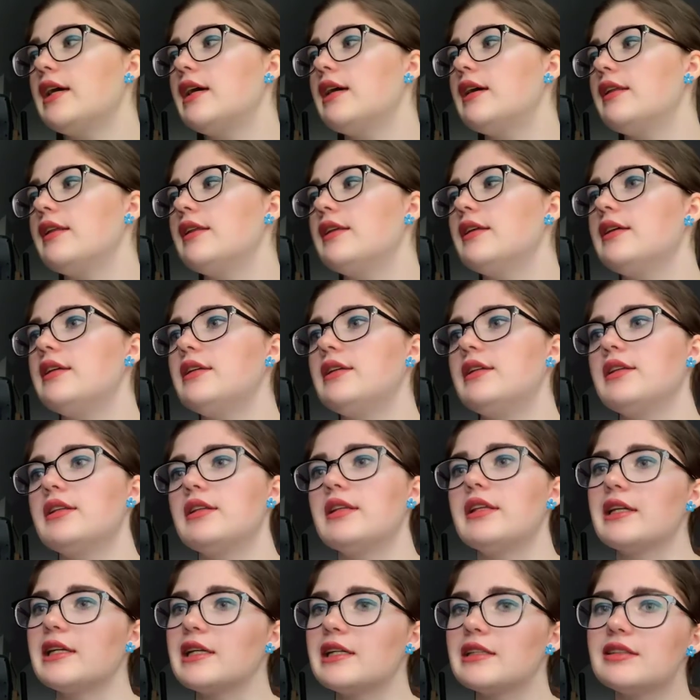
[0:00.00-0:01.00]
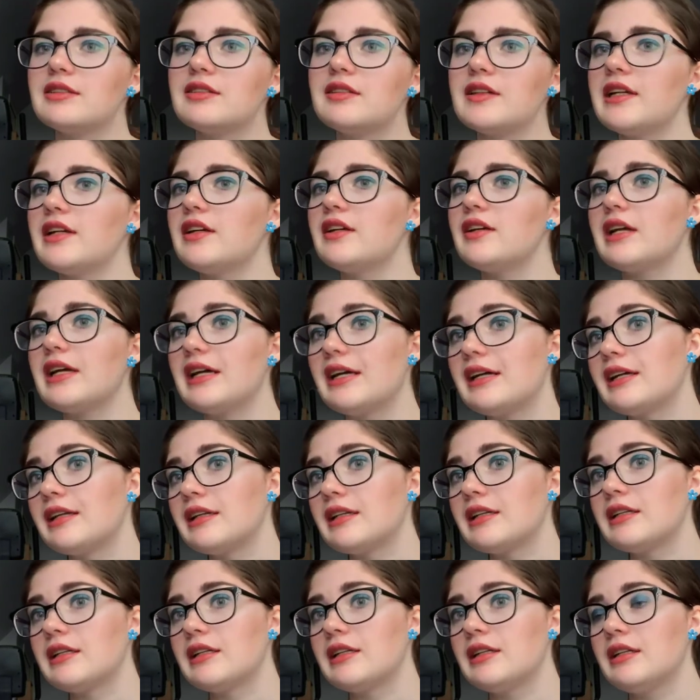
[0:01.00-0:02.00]
And then, like a little later
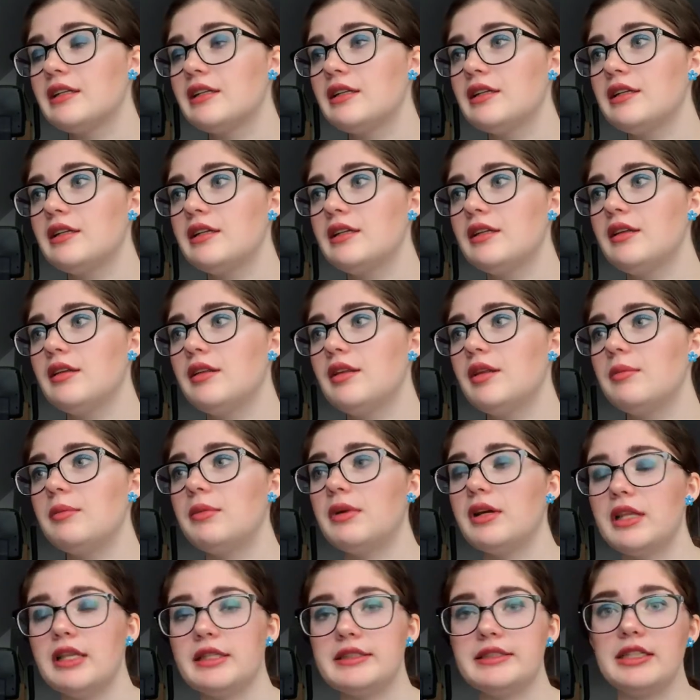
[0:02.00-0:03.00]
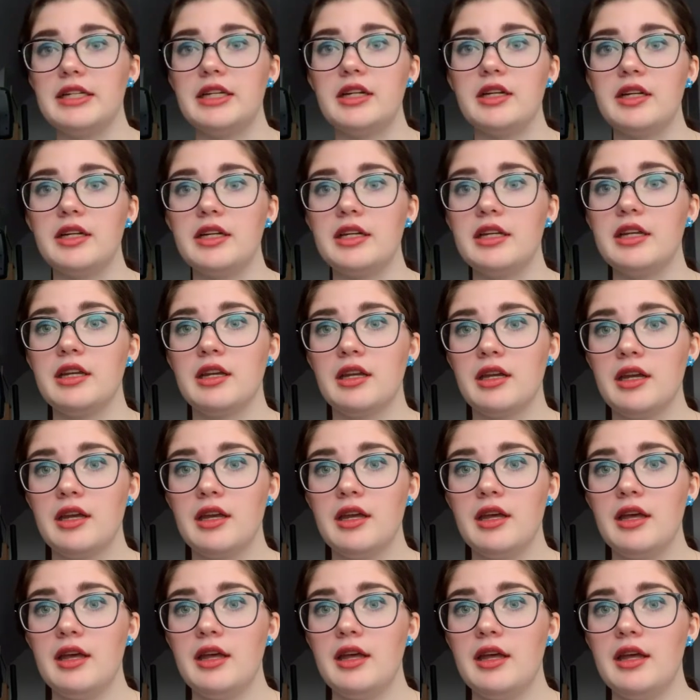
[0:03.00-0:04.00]
on, the military
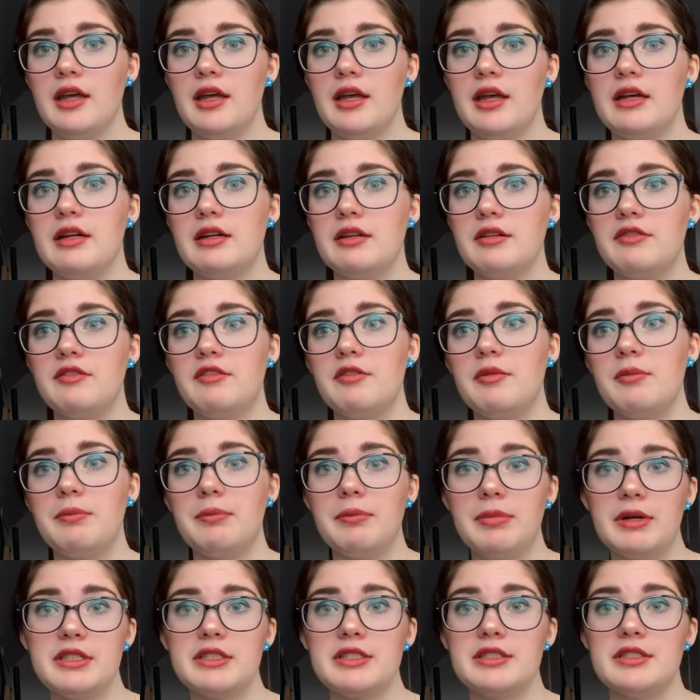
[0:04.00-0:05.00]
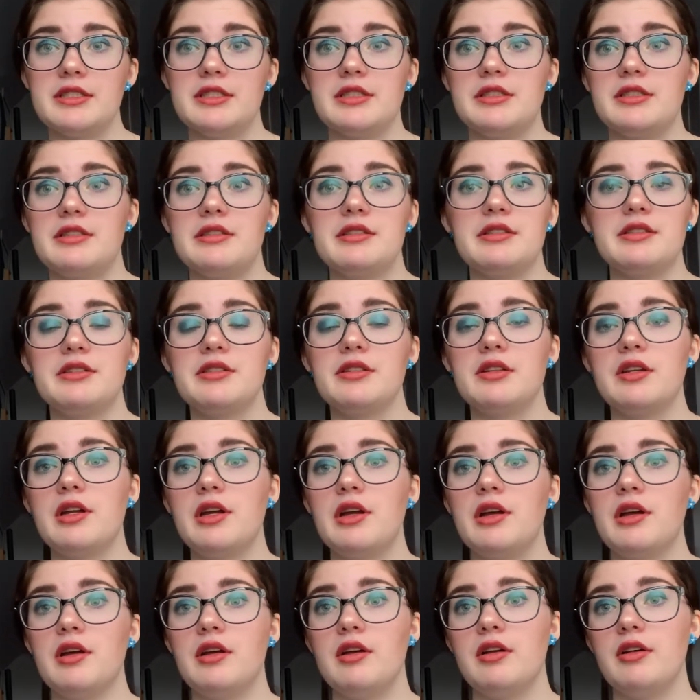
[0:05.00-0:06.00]
have buses
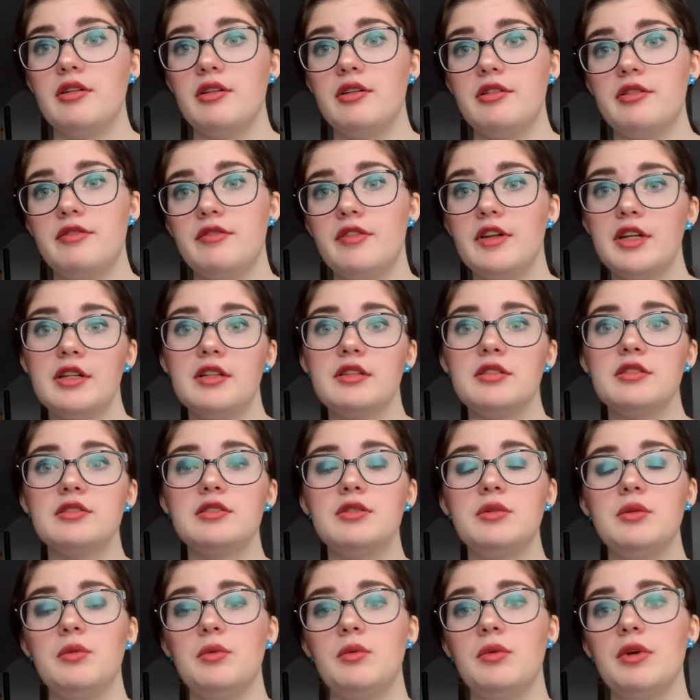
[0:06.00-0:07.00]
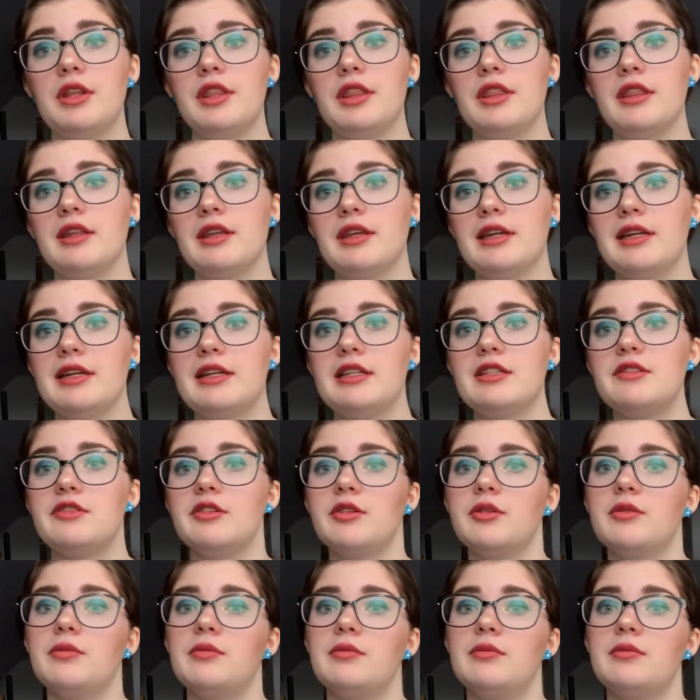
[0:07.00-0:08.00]
filled with kids
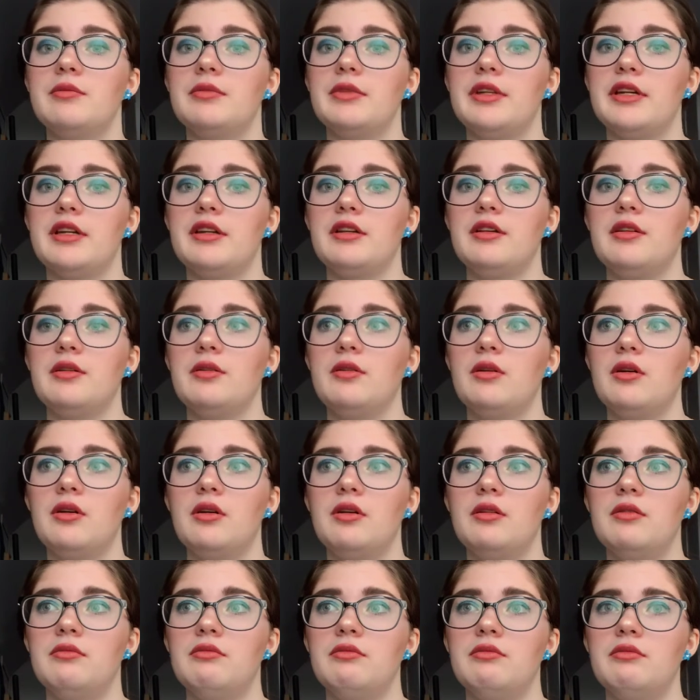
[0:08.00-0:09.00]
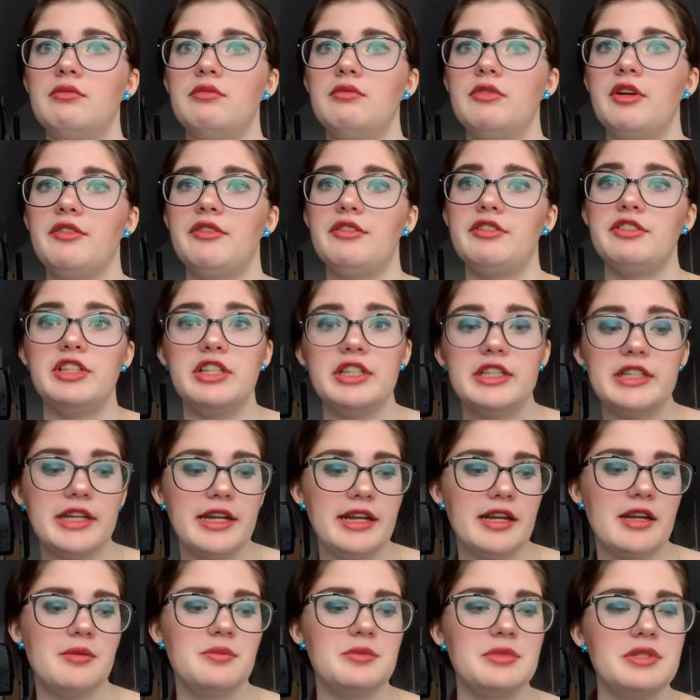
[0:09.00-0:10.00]
from like refugee
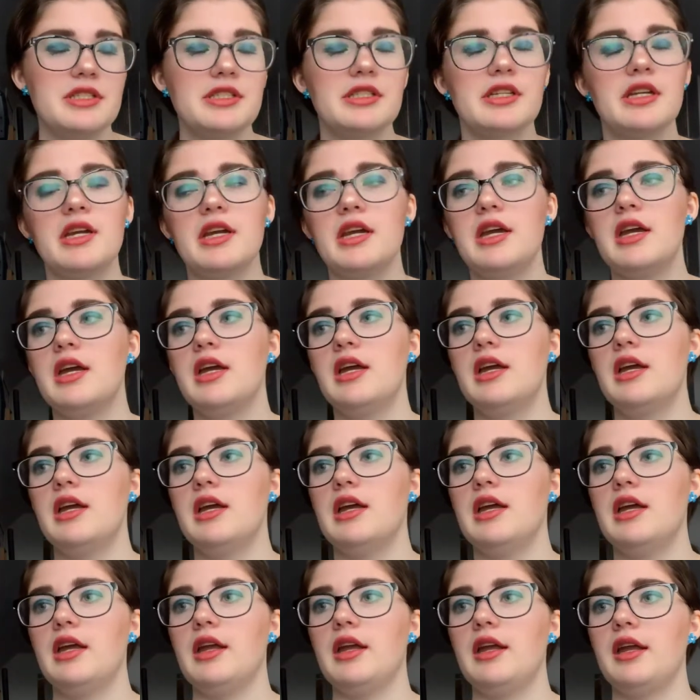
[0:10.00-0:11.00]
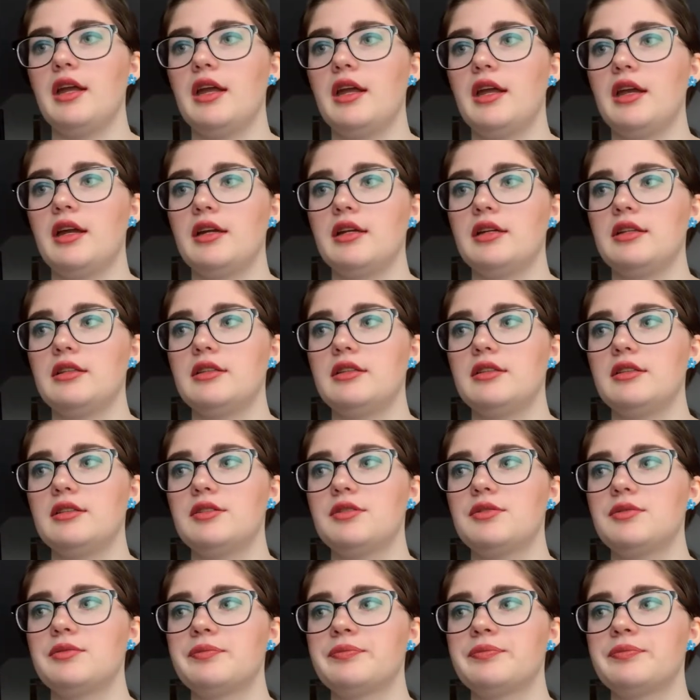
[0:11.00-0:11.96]
camps and